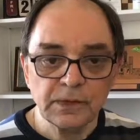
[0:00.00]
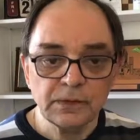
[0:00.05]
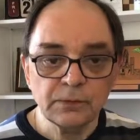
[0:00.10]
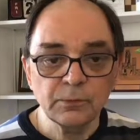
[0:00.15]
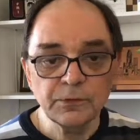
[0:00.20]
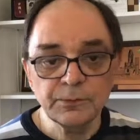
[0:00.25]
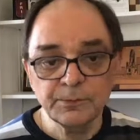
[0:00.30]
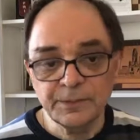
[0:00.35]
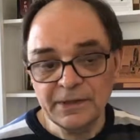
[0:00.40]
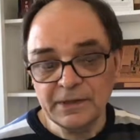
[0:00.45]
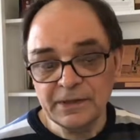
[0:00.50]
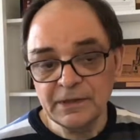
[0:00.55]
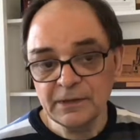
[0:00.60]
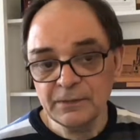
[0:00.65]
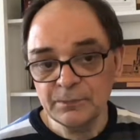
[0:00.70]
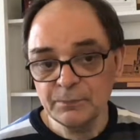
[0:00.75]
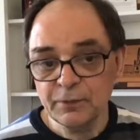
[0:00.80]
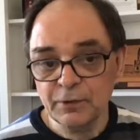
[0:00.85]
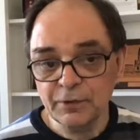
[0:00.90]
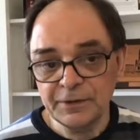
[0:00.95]
Would be here
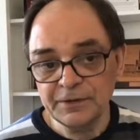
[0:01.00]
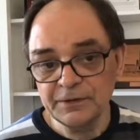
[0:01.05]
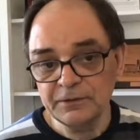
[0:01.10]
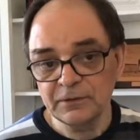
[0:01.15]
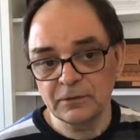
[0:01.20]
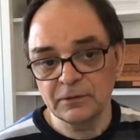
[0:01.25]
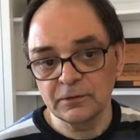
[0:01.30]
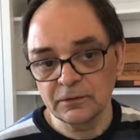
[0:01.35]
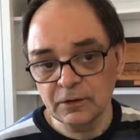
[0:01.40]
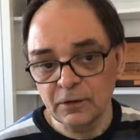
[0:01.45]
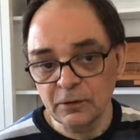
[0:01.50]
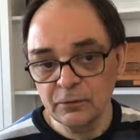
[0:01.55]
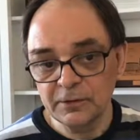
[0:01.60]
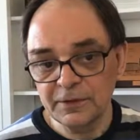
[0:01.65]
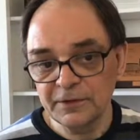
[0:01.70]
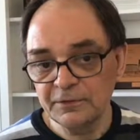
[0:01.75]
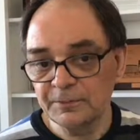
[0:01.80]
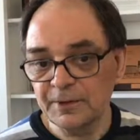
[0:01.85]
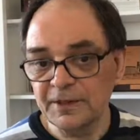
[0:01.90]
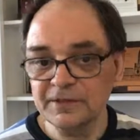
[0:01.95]
point or goal
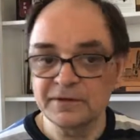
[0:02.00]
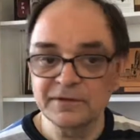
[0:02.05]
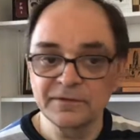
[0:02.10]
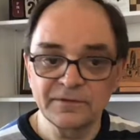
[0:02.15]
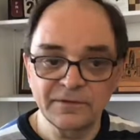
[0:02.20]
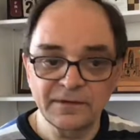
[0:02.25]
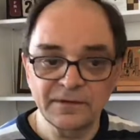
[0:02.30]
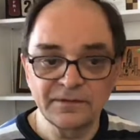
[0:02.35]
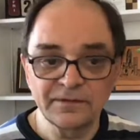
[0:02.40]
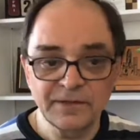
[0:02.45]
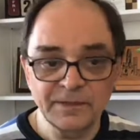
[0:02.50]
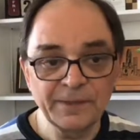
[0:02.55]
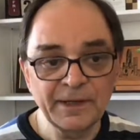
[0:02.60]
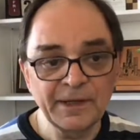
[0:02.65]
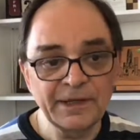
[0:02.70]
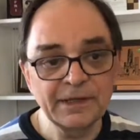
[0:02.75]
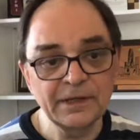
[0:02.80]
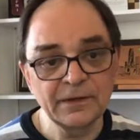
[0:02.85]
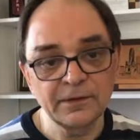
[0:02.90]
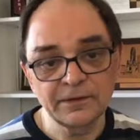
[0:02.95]
expectancies
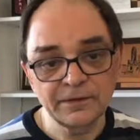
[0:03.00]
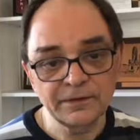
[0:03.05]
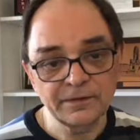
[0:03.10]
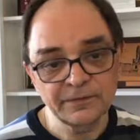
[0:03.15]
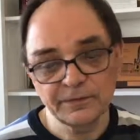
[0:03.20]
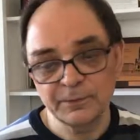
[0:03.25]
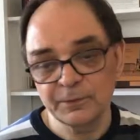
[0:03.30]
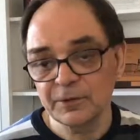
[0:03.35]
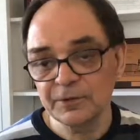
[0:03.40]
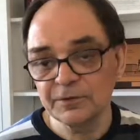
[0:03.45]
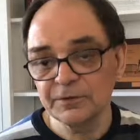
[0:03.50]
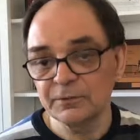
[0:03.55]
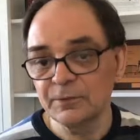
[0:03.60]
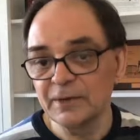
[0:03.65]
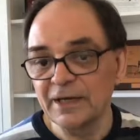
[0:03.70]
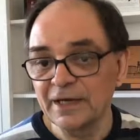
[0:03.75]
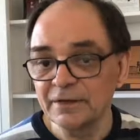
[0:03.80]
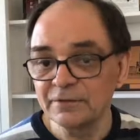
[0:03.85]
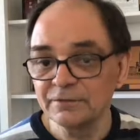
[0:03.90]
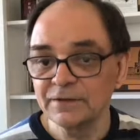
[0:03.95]
depending on the sports
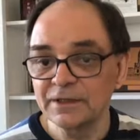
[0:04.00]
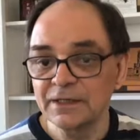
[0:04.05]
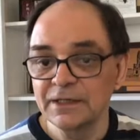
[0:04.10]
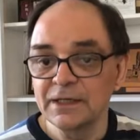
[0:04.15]
we have.